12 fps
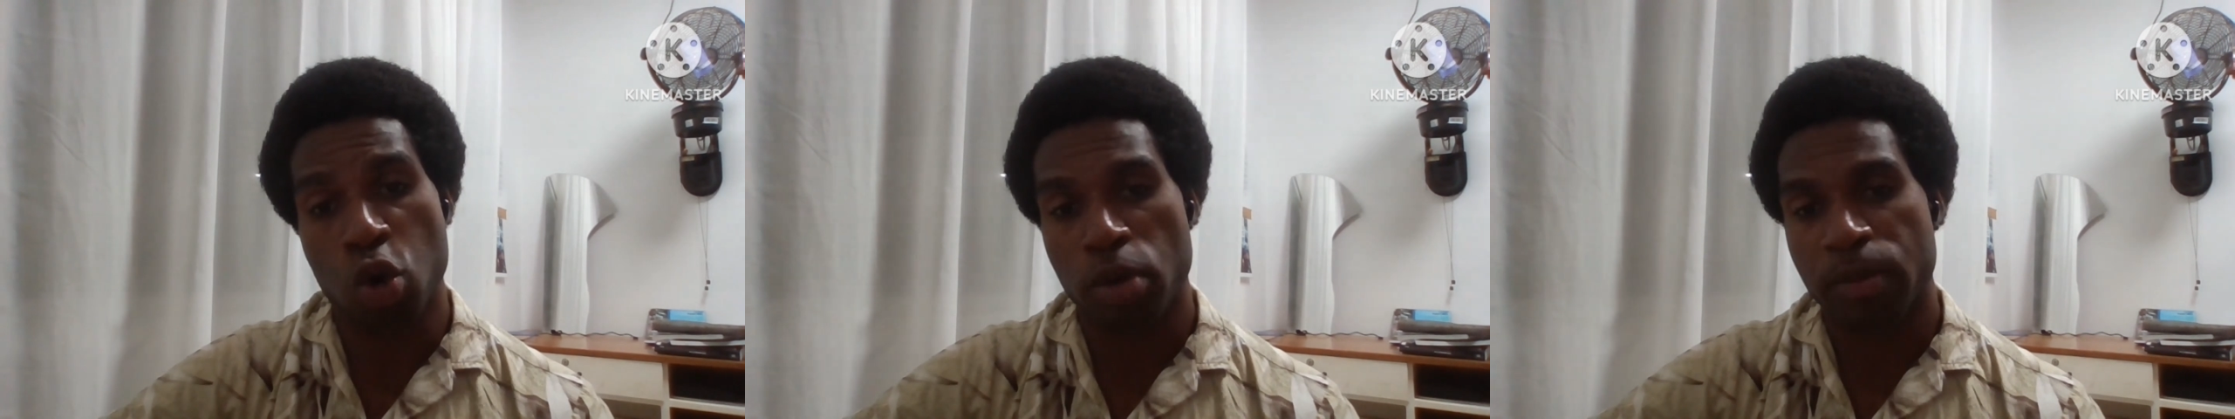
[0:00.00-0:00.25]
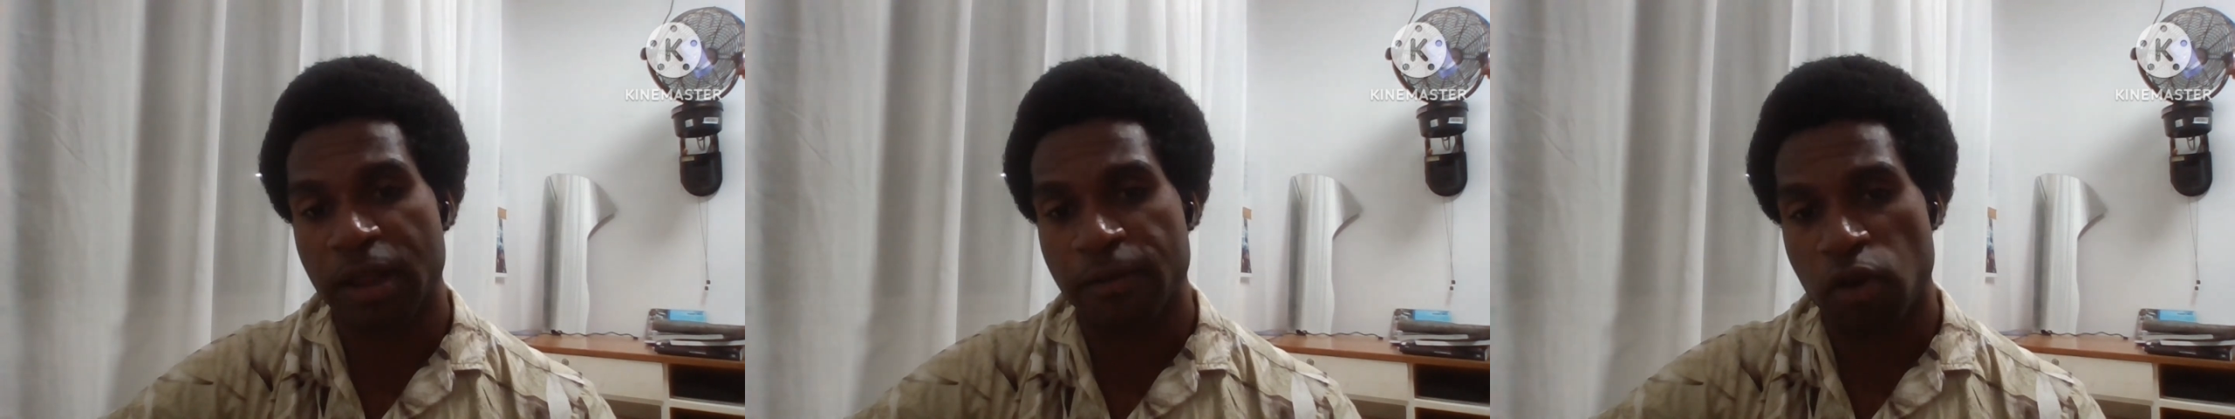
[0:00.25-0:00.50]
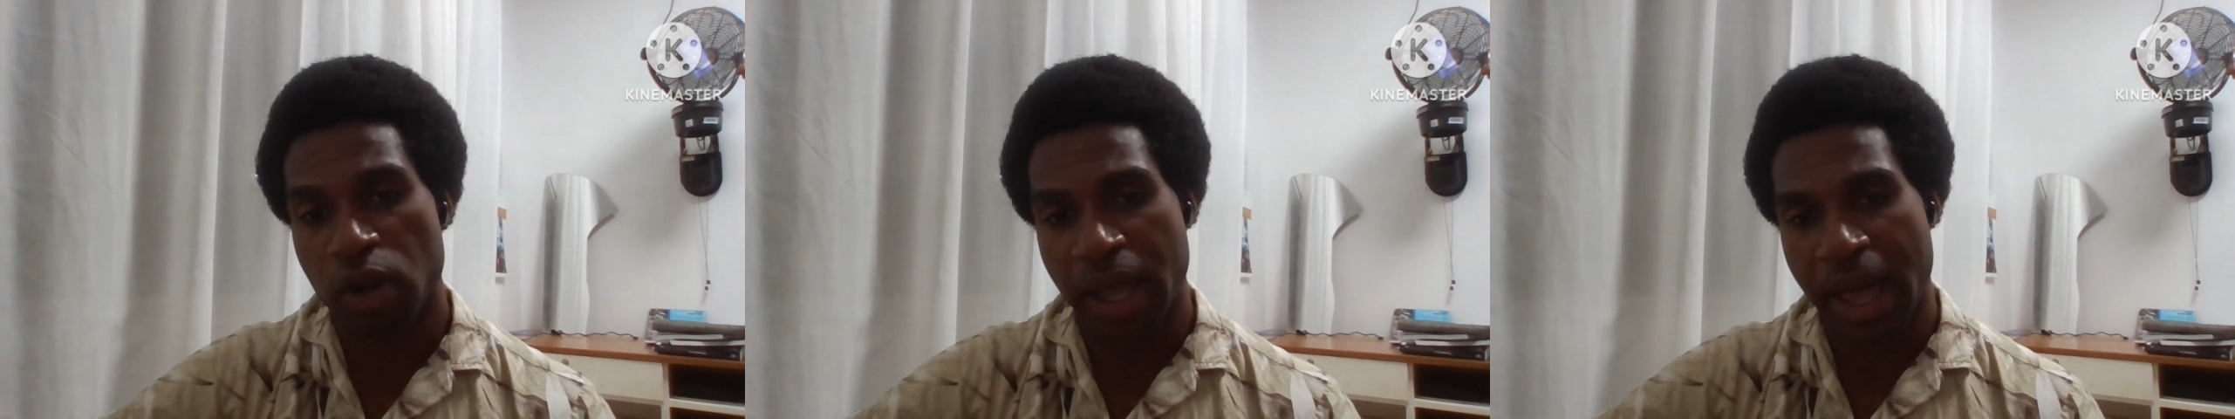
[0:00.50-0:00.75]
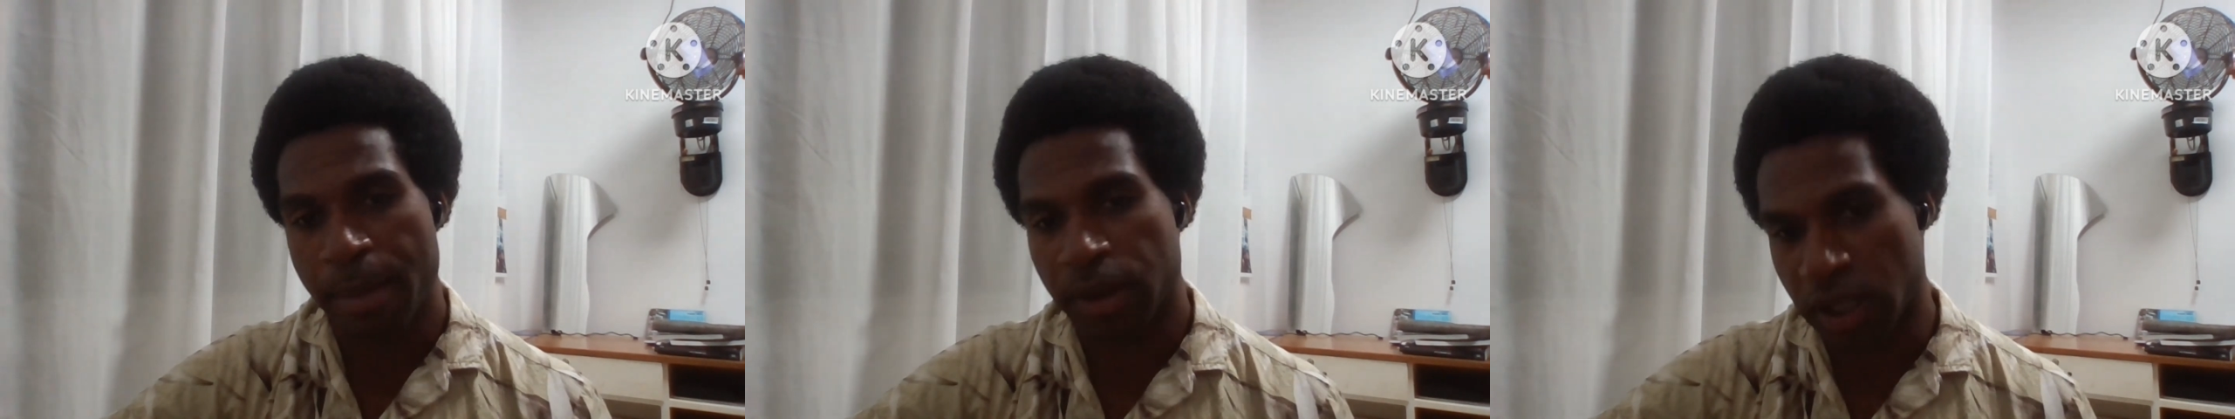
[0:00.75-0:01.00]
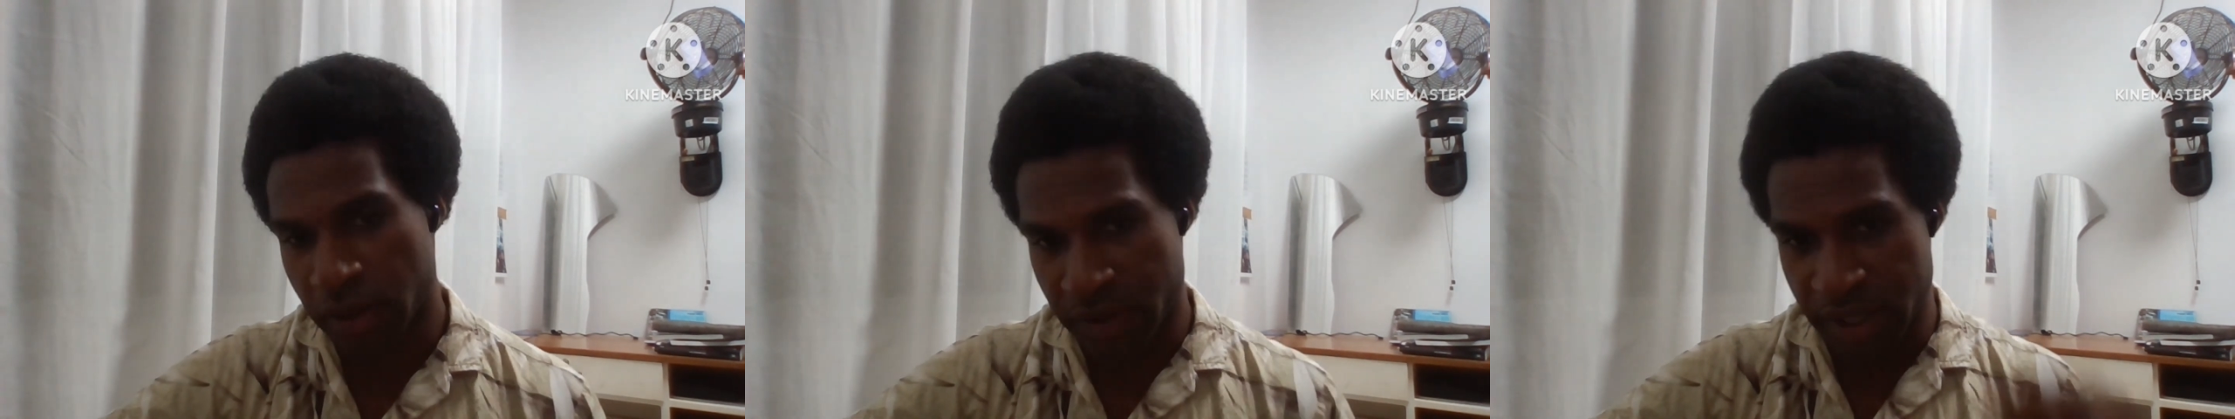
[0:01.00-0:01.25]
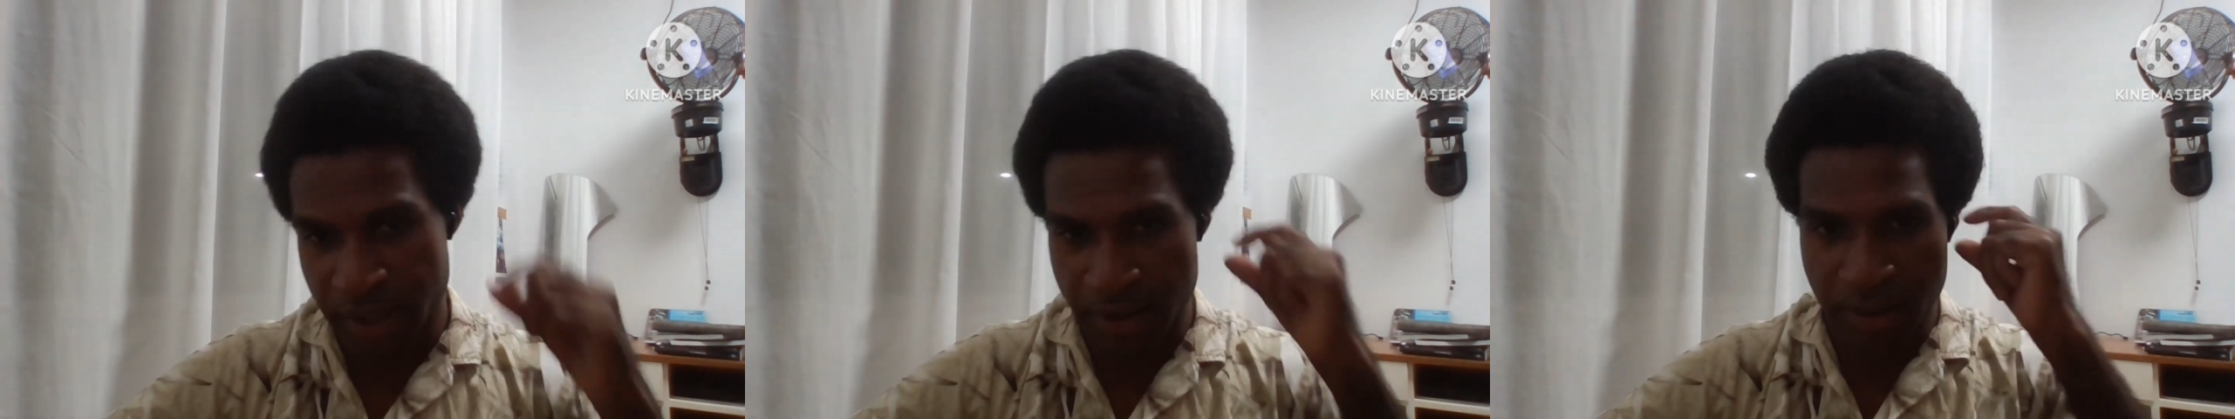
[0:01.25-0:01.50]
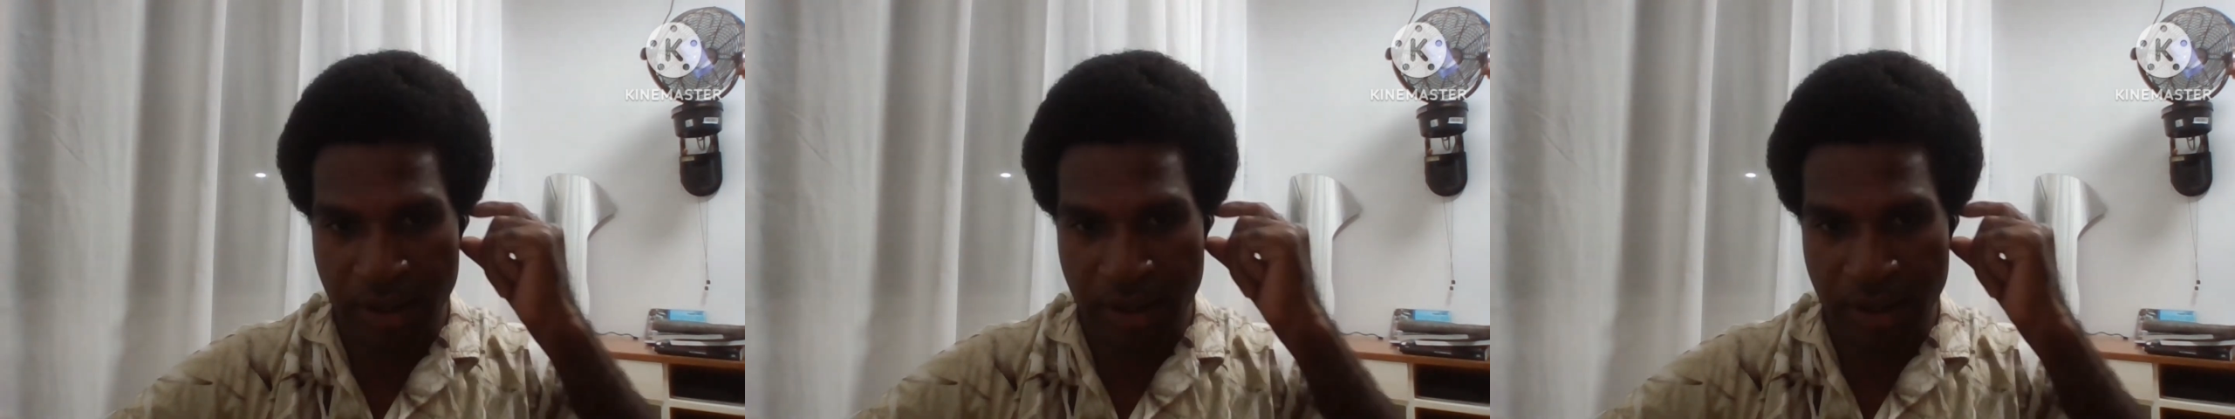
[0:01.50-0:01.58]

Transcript: normal vocabulary